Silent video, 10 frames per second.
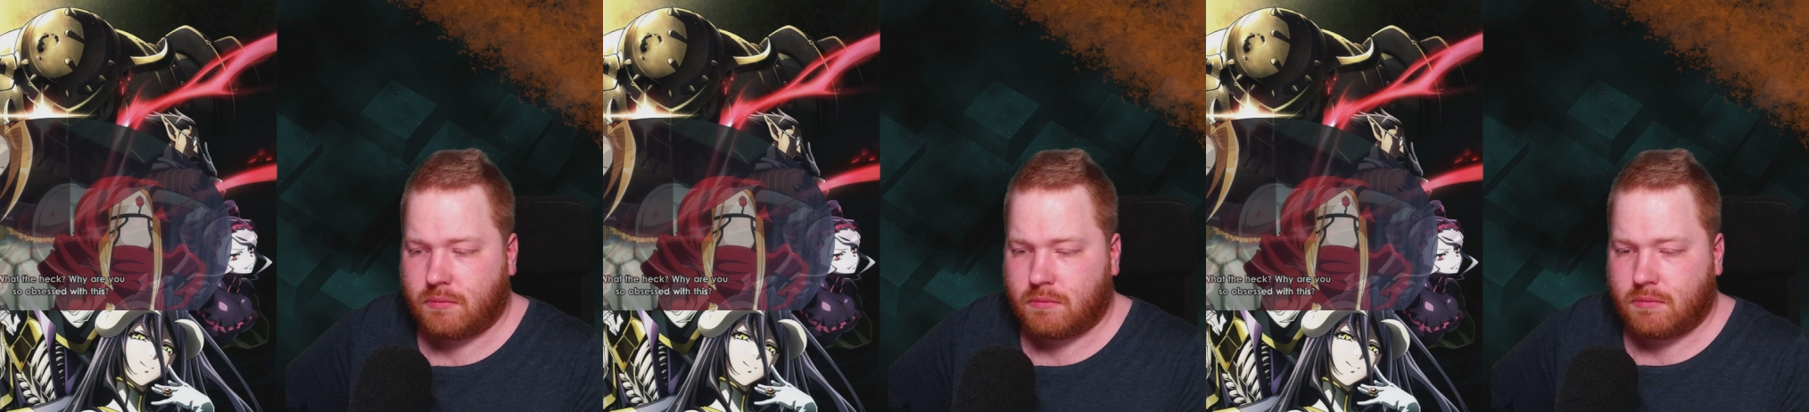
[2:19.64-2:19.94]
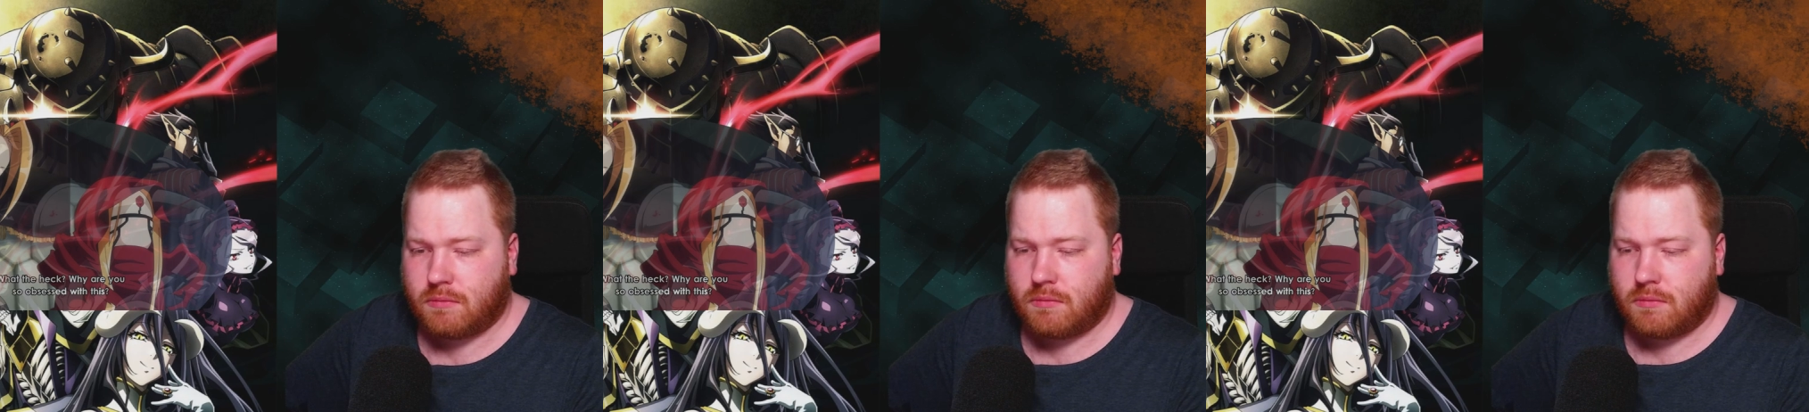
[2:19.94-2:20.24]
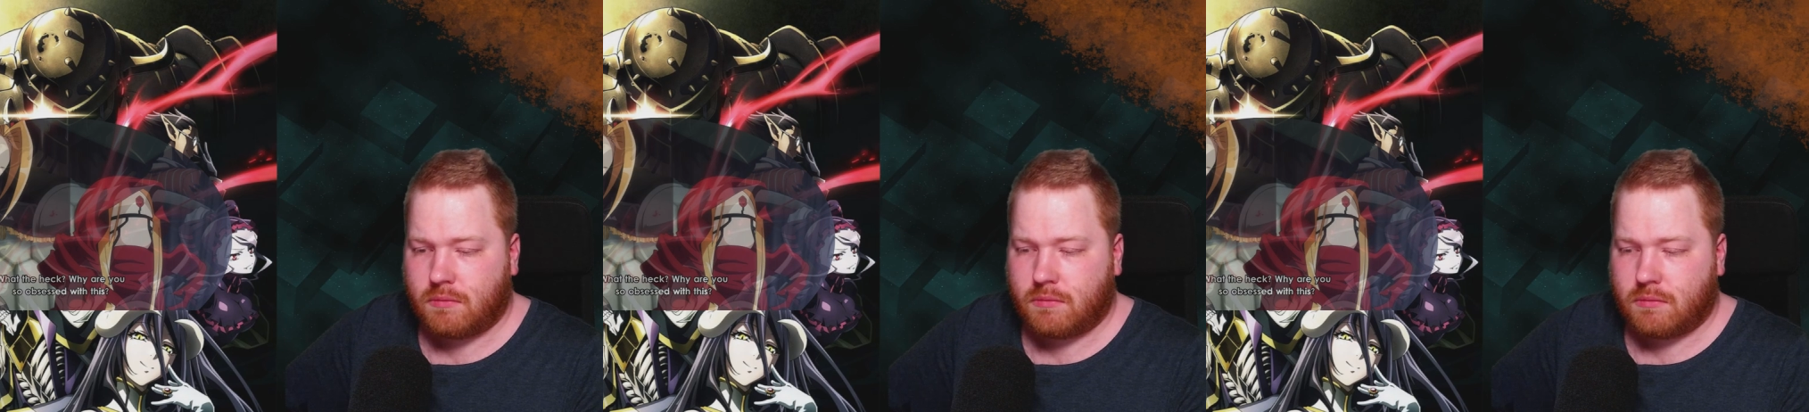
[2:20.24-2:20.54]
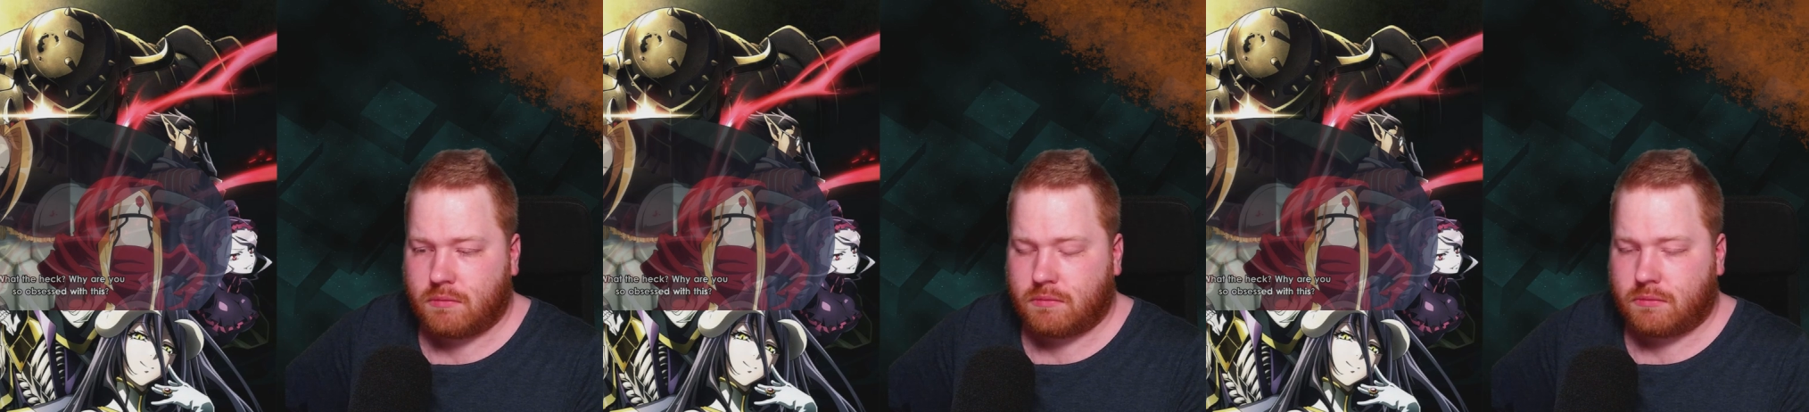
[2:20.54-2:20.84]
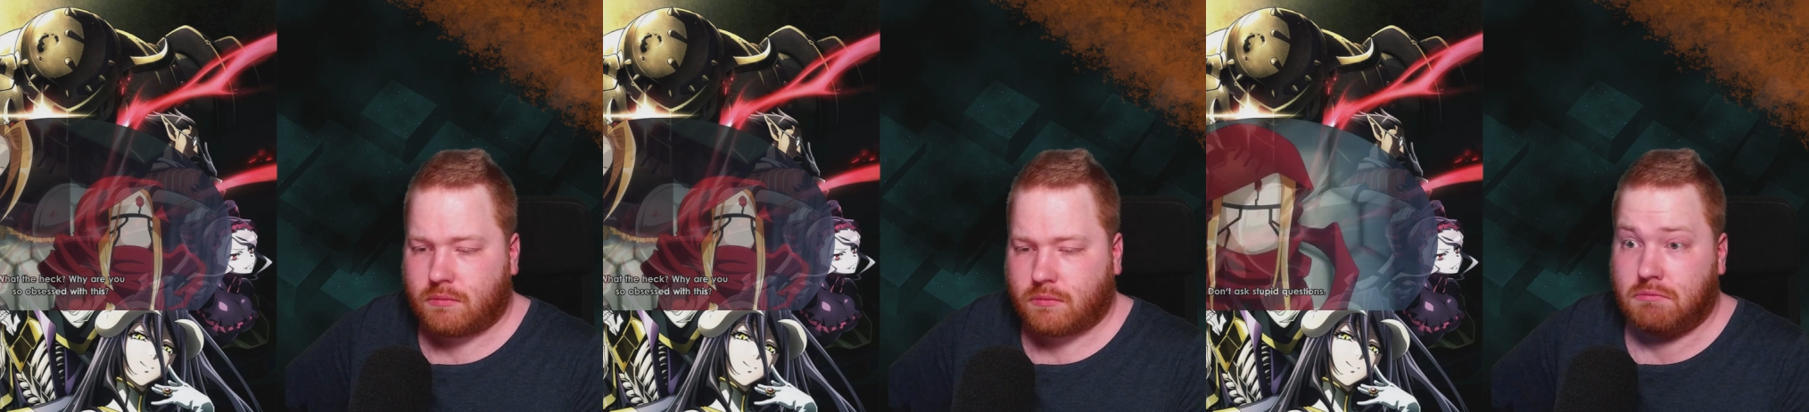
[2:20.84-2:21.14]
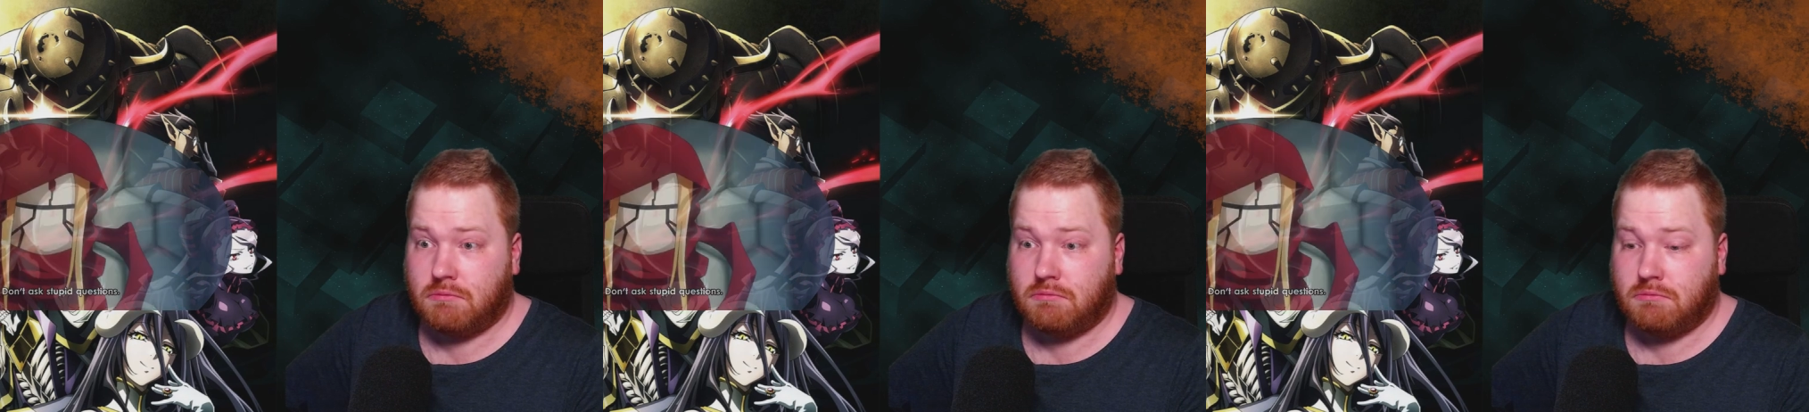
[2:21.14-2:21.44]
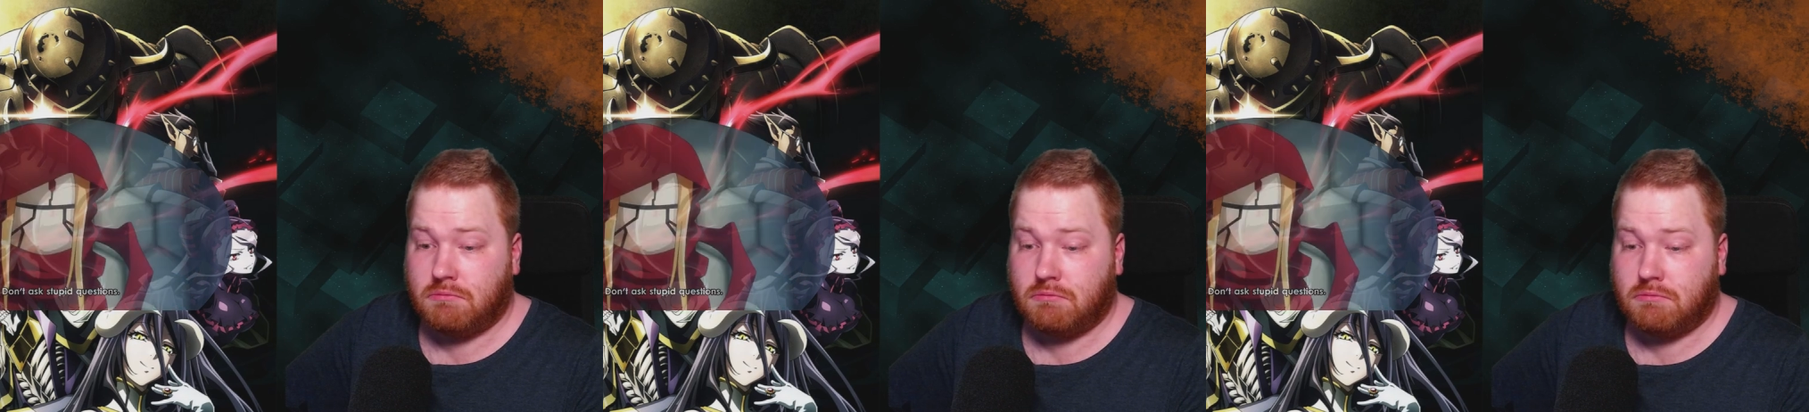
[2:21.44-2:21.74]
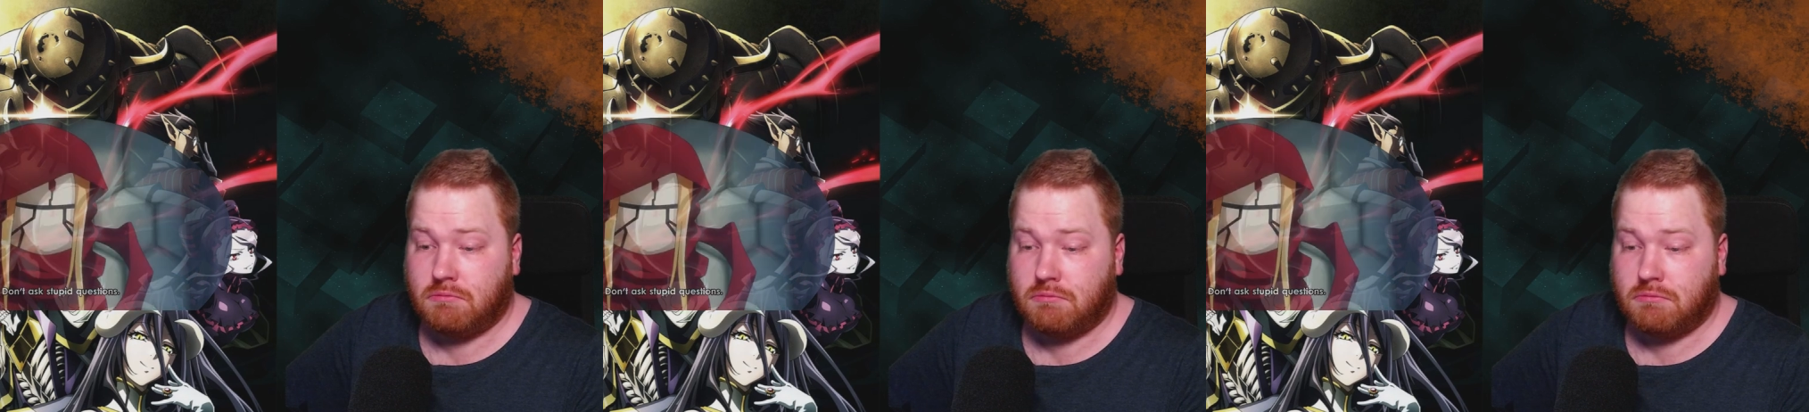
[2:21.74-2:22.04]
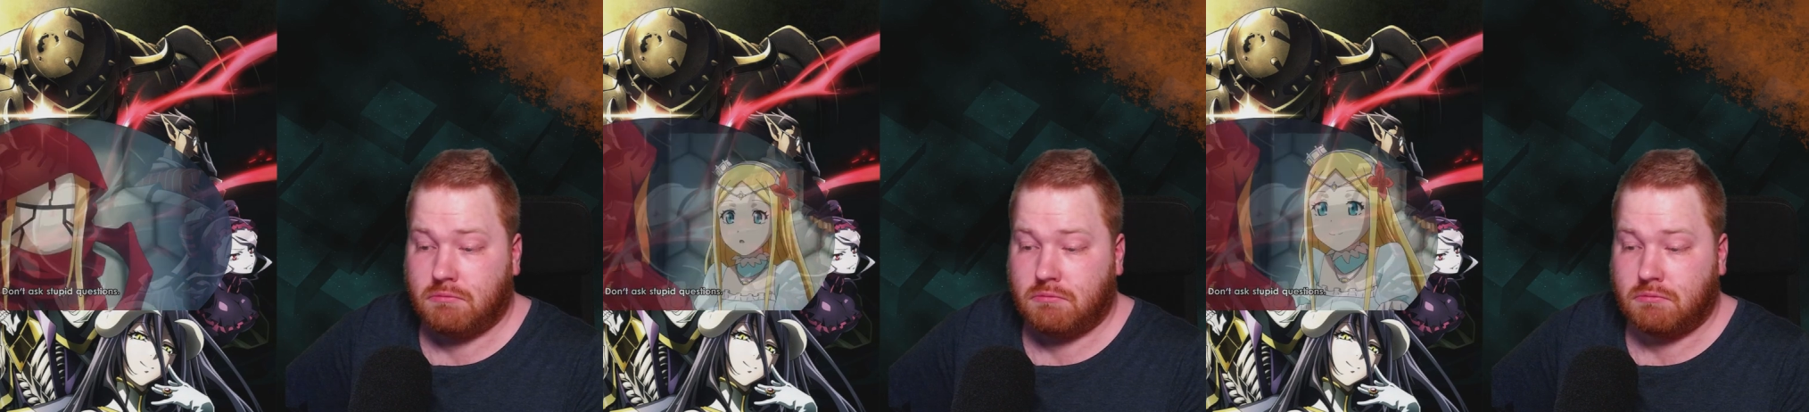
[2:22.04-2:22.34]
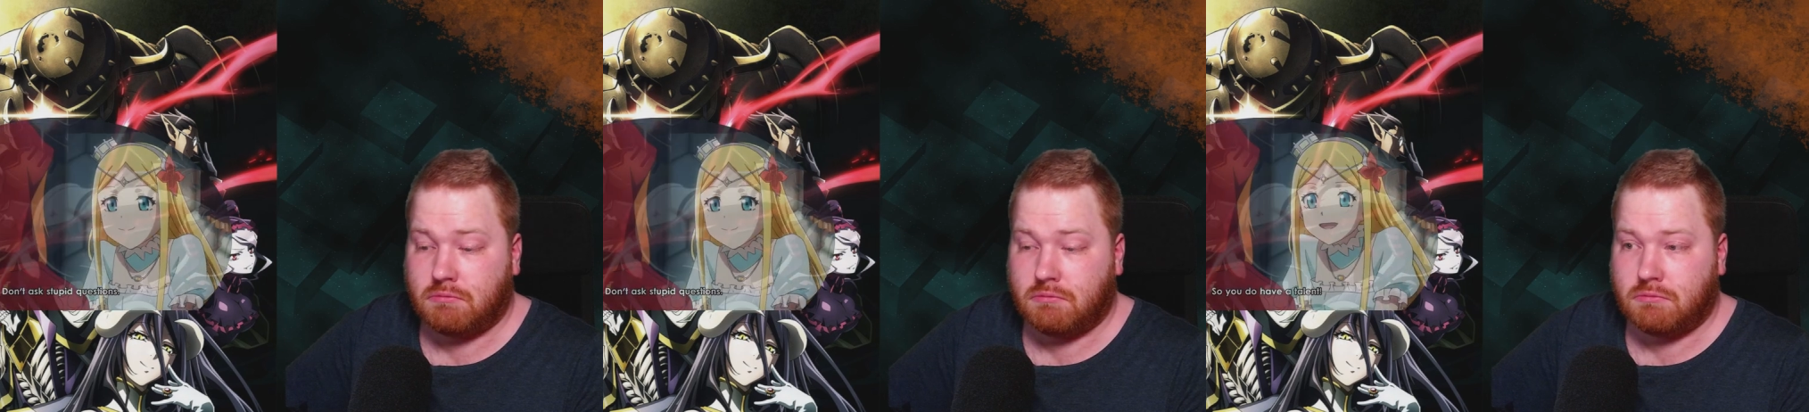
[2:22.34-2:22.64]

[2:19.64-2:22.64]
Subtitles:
Nothing is said.